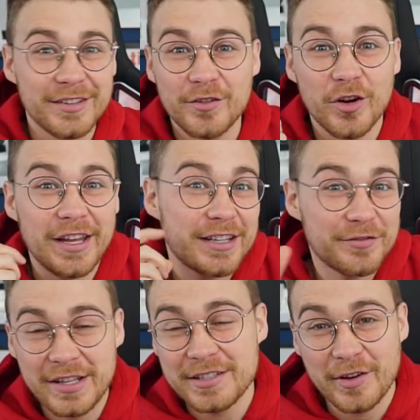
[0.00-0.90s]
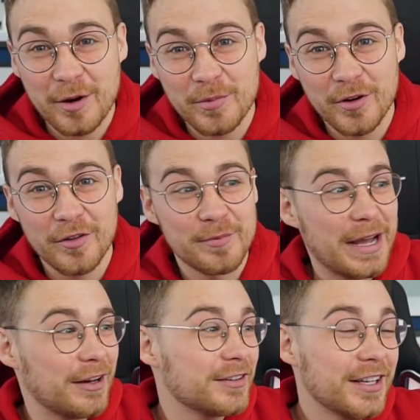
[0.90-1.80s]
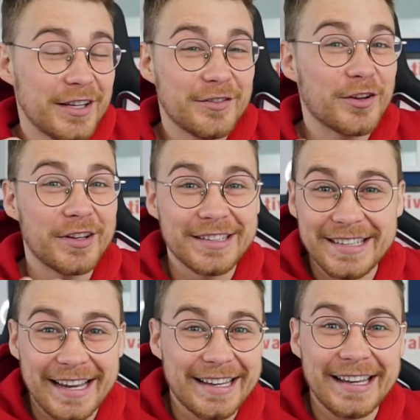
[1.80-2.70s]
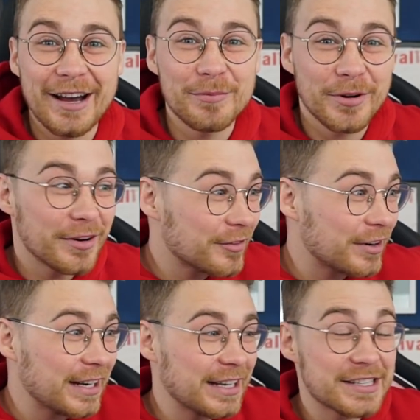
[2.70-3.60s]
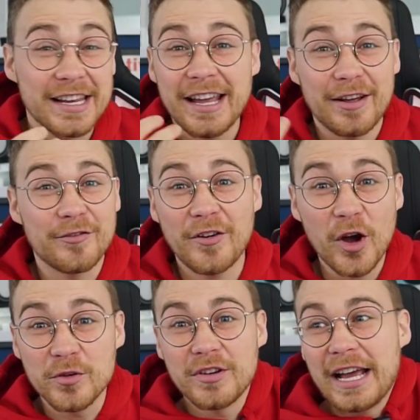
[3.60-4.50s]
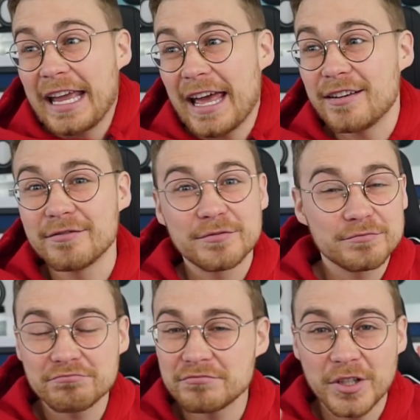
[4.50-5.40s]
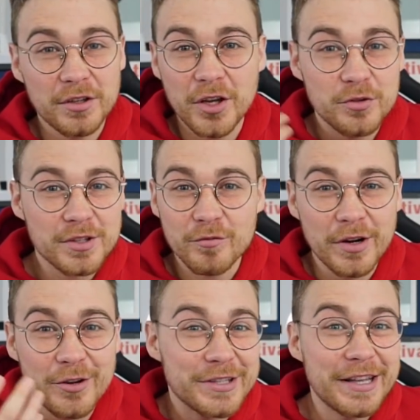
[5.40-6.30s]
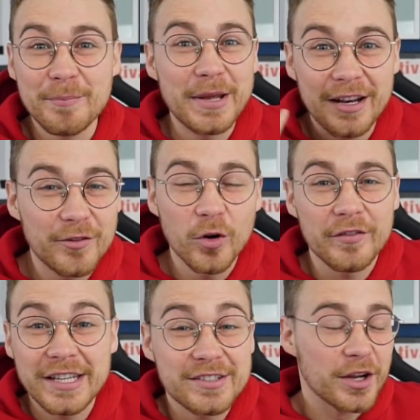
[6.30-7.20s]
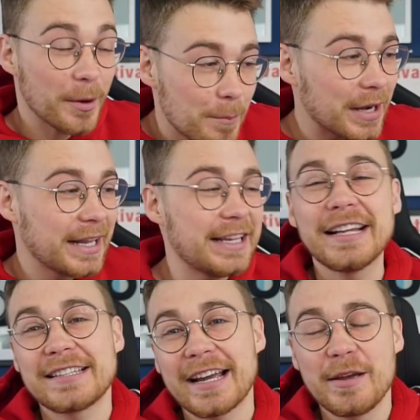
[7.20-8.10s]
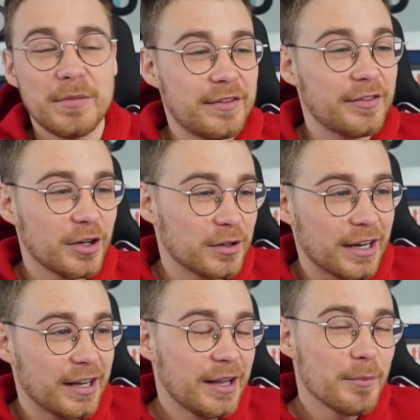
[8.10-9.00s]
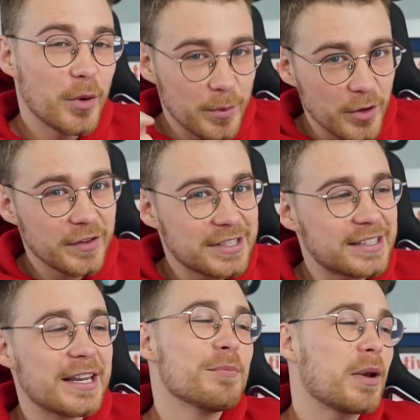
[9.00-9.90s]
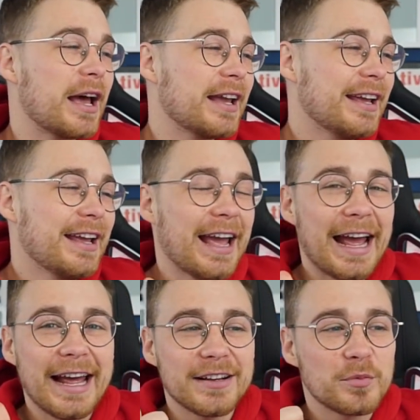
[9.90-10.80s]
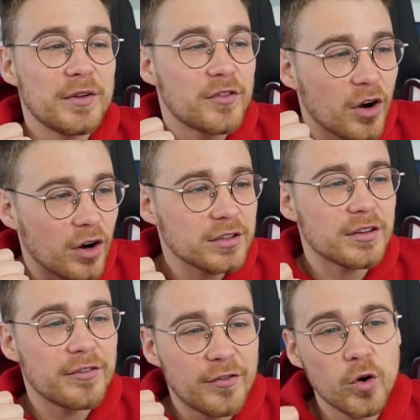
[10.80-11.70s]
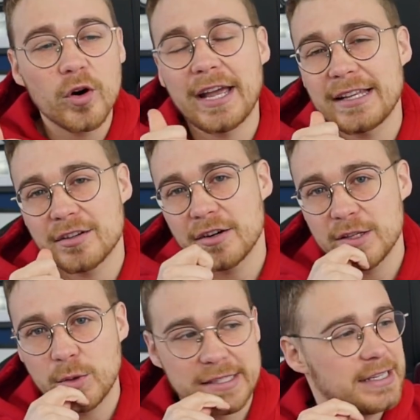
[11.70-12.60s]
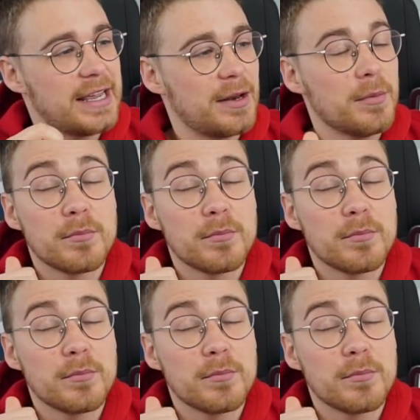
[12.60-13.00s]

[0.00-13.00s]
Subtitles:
You've got that defensive output of Mount. You've got the attacking output of Grealish. And Foden, again, who's in the middle of all of it. He's got complete attacking midfielder. But we're moving to team play, and we've got four categories once again.